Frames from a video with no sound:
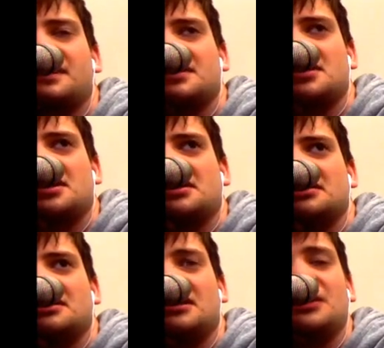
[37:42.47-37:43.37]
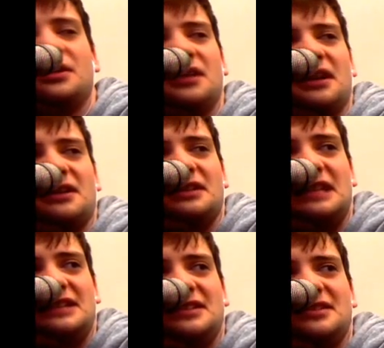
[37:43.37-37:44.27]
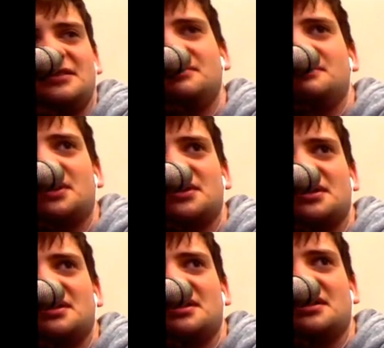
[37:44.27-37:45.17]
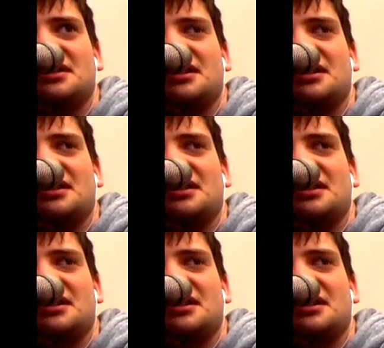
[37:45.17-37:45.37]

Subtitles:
Jeez. The only, decent person is,